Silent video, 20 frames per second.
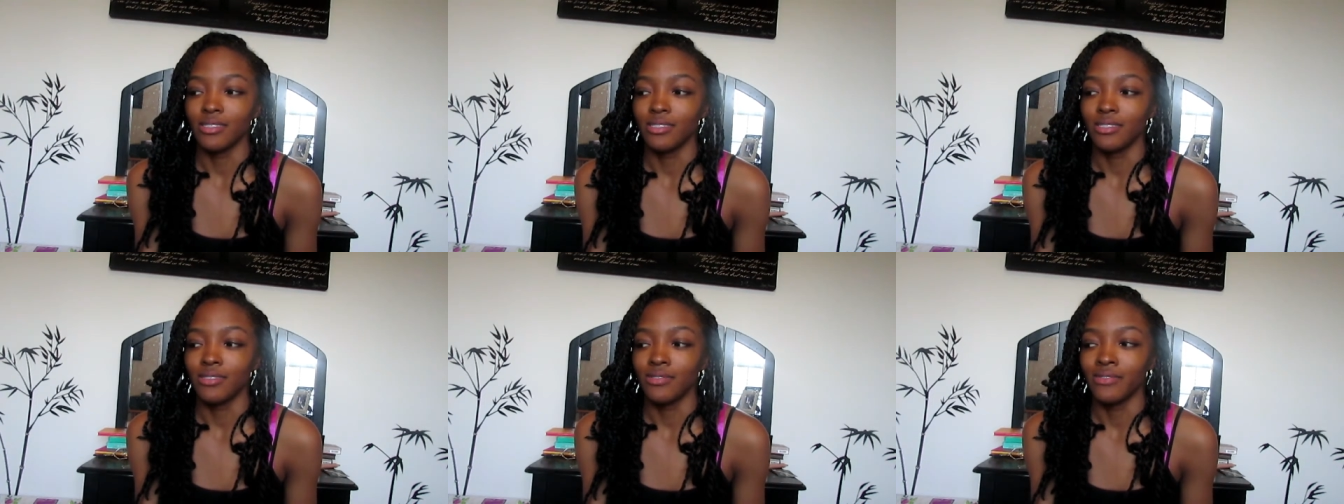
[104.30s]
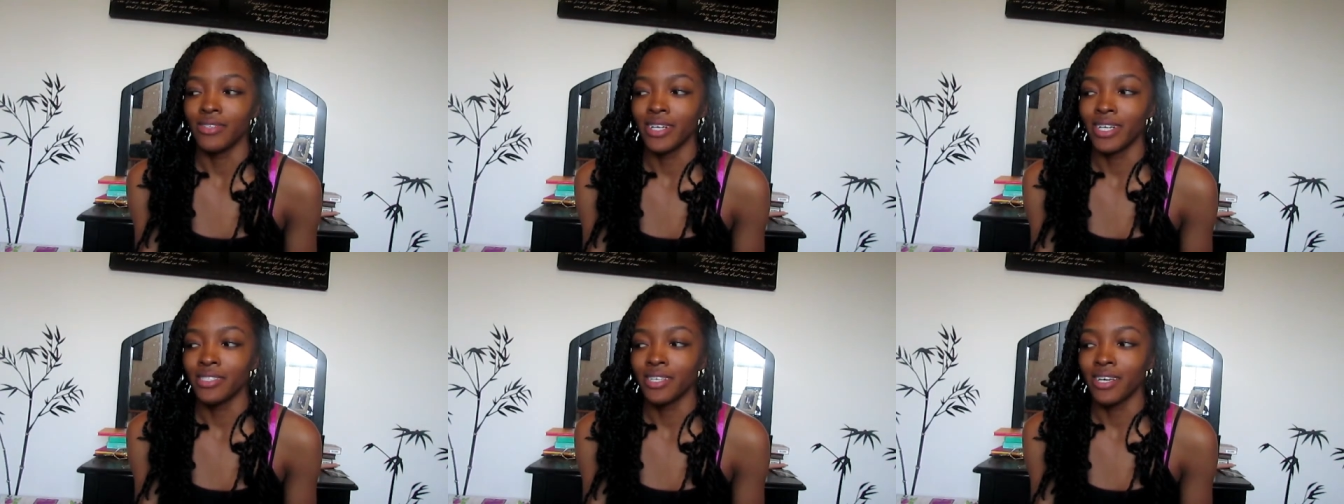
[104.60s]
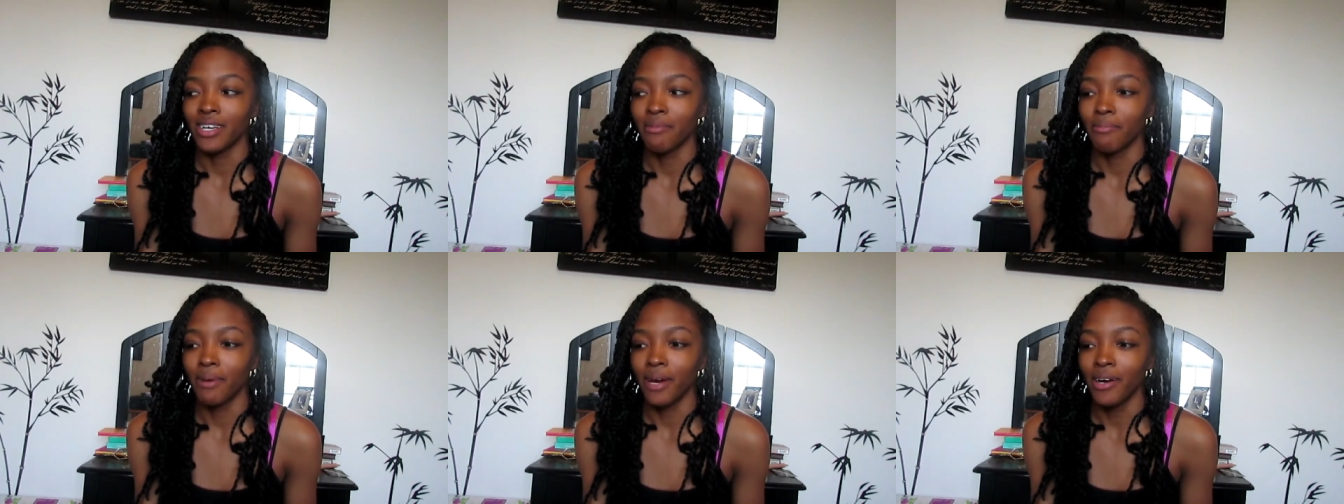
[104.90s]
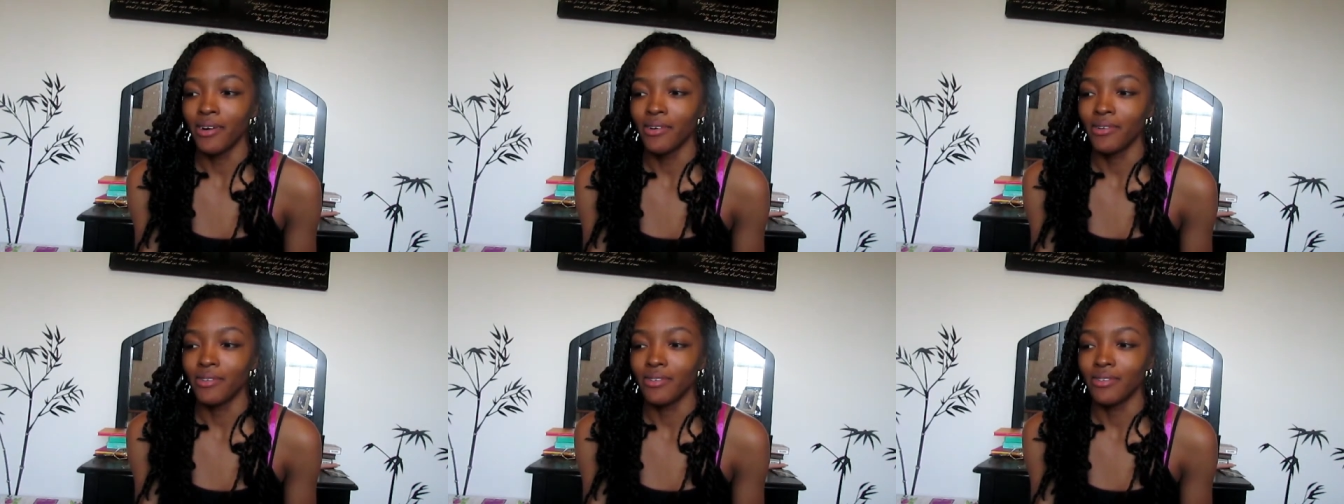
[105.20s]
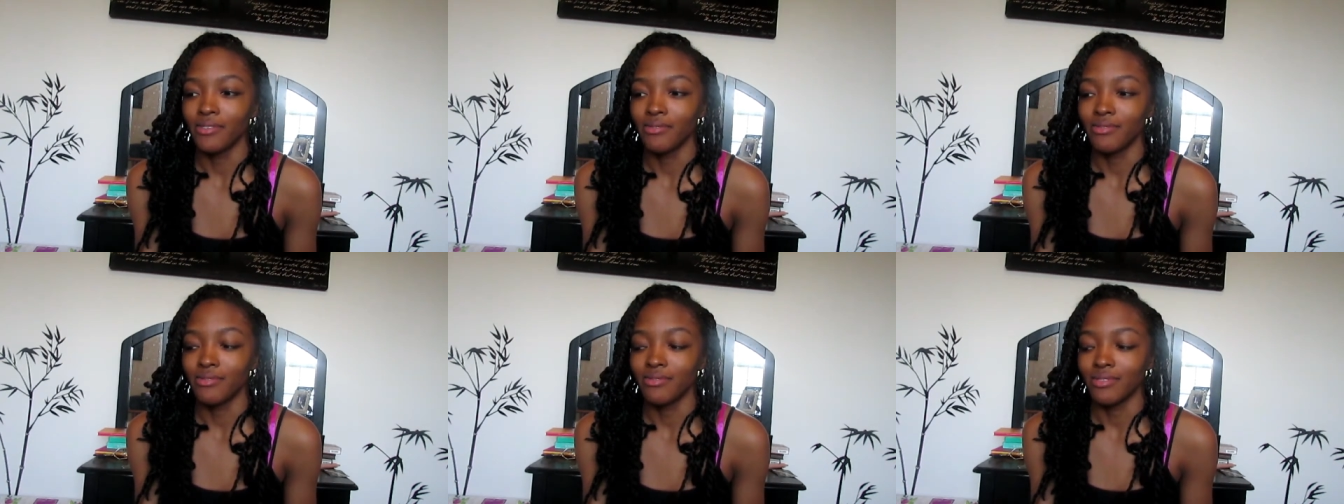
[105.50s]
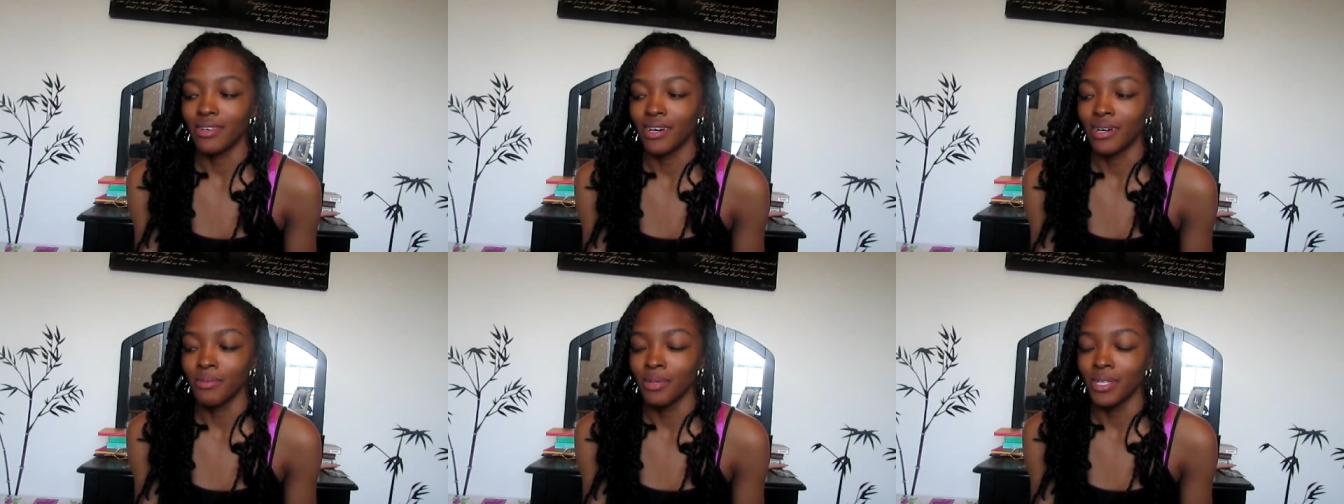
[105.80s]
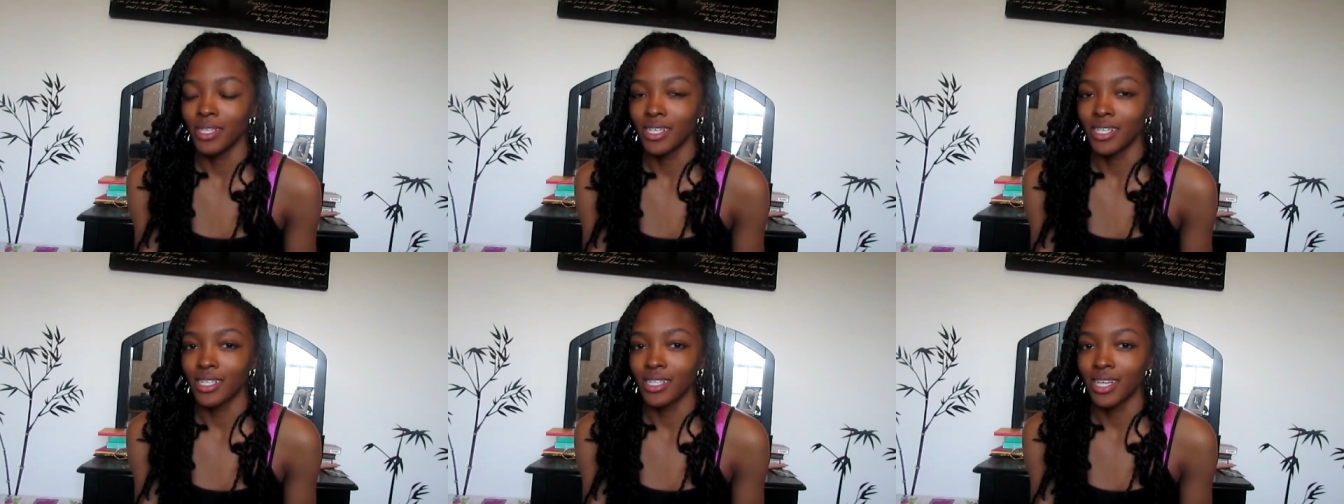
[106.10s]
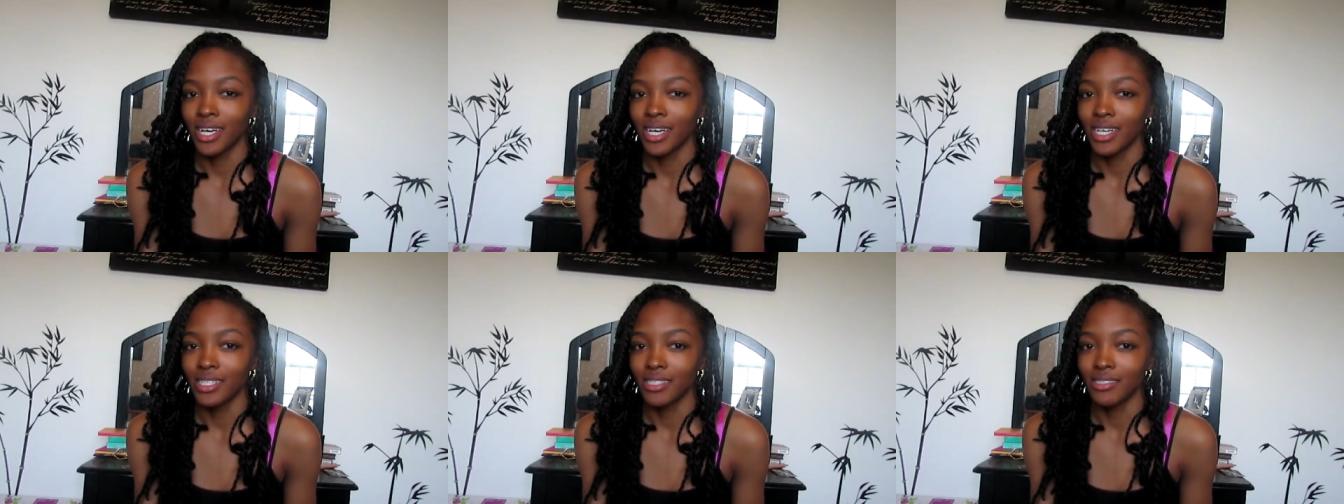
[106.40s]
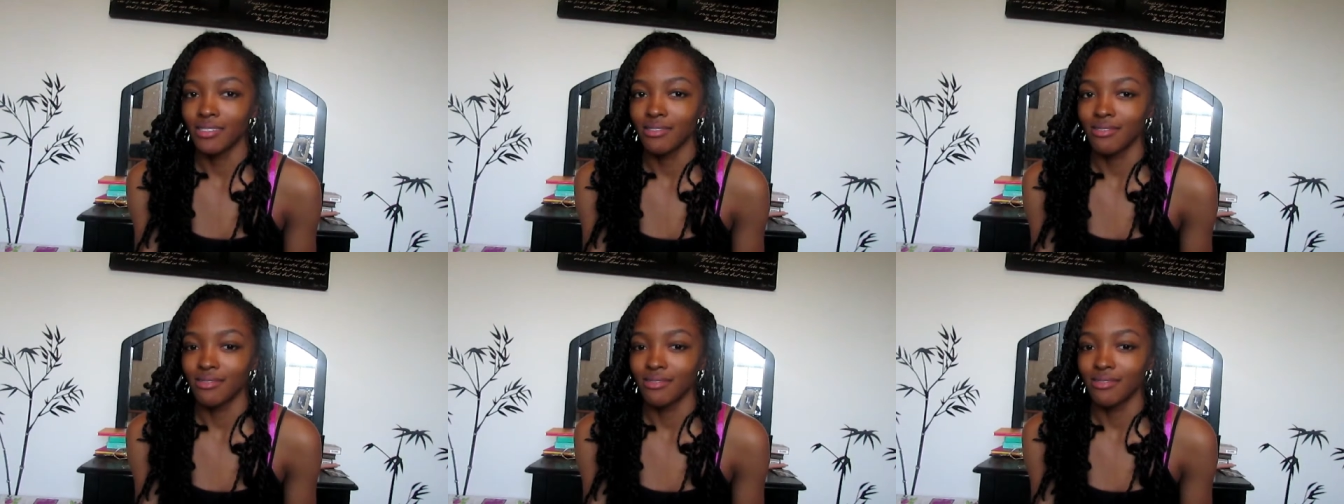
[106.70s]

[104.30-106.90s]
when I take them out, I'll be looking like